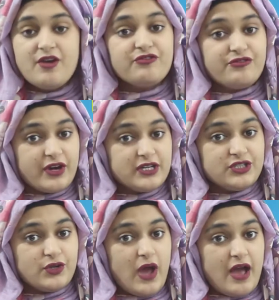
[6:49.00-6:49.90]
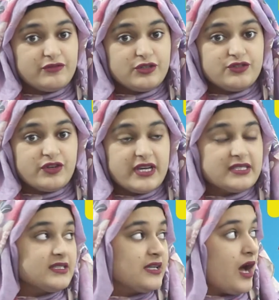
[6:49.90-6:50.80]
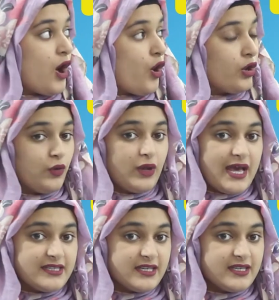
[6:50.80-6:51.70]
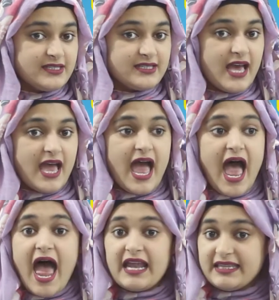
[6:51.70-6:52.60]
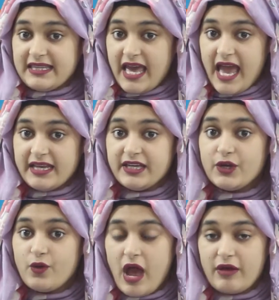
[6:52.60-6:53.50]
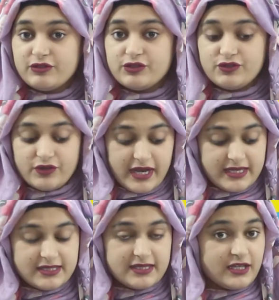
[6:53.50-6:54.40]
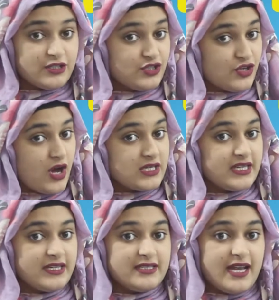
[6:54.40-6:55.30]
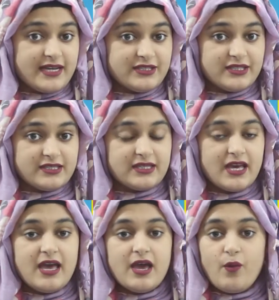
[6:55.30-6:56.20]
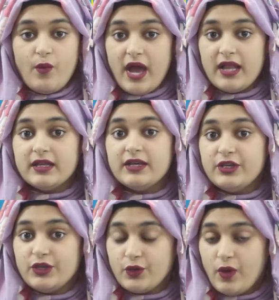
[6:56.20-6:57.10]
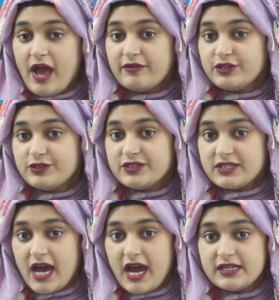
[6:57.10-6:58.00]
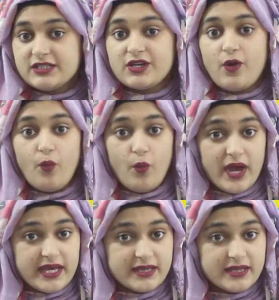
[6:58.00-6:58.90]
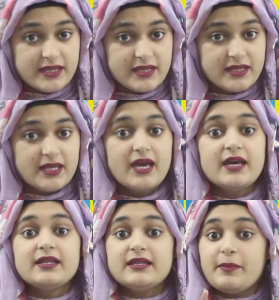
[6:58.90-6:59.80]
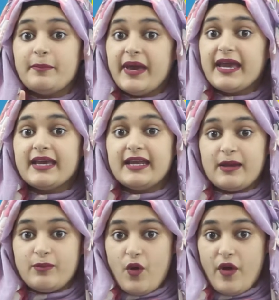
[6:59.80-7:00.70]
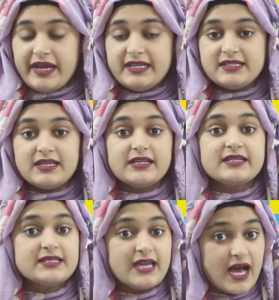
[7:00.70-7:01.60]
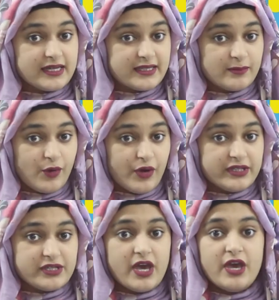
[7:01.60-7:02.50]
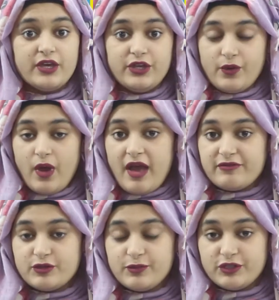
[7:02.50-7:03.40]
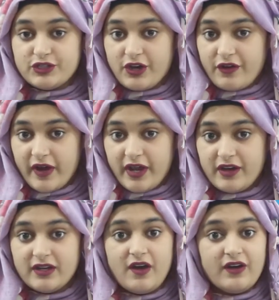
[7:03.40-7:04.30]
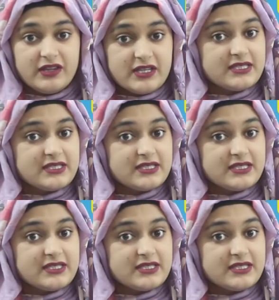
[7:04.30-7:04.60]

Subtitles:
first you have to trace the hollow letters and then you have to trace the dotted letters. Well, you have to start with the beginning point, the starting point. You have to put your crayon on the